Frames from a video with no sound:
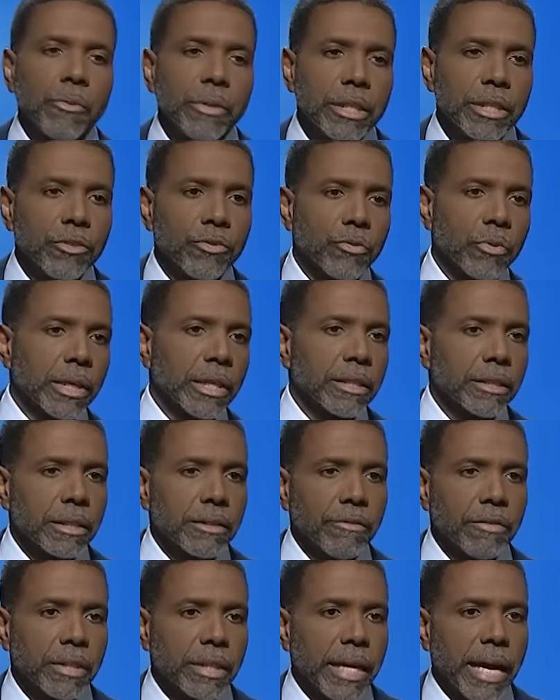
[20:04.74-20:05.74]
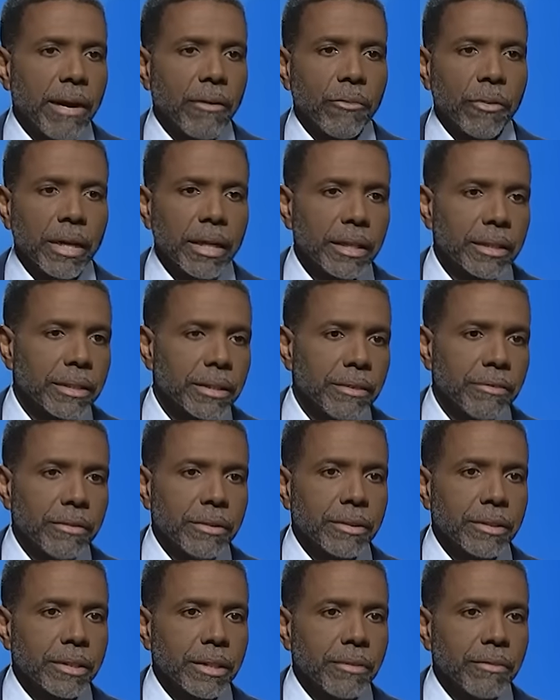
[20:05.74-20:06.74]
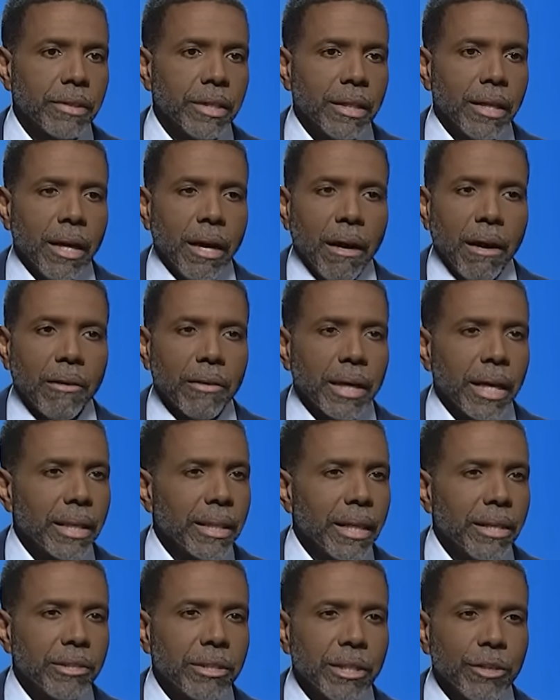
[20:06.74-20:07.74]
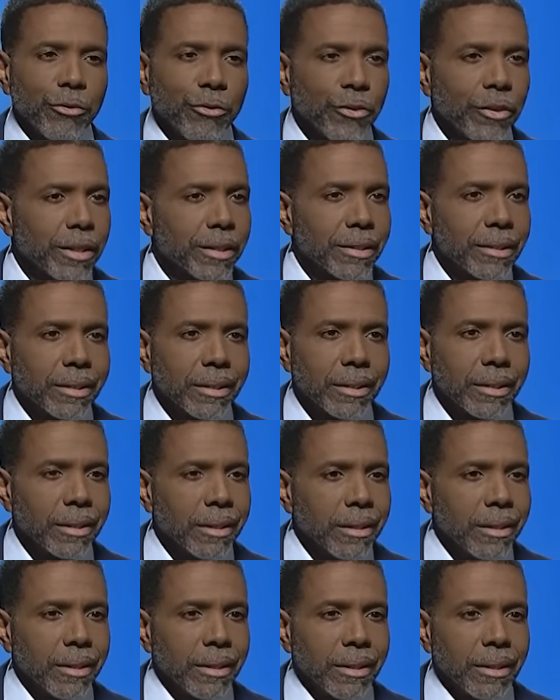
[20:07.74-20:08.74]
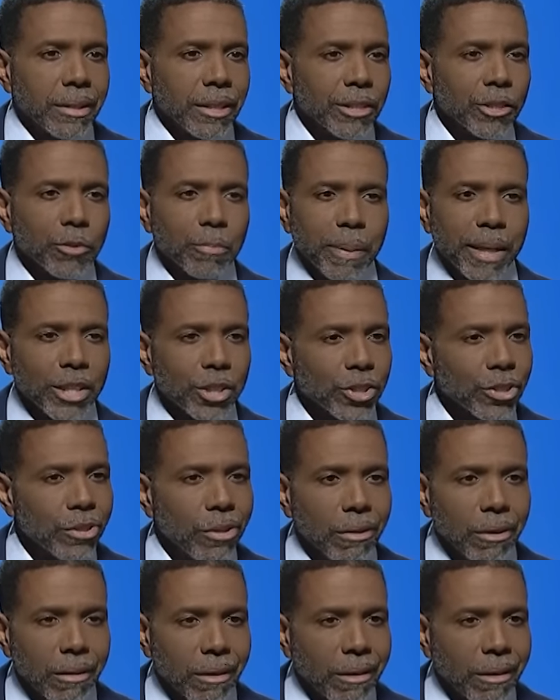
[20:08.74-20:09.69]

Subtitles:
with this relative or that relative and stuff. Okay, they're different. They're special.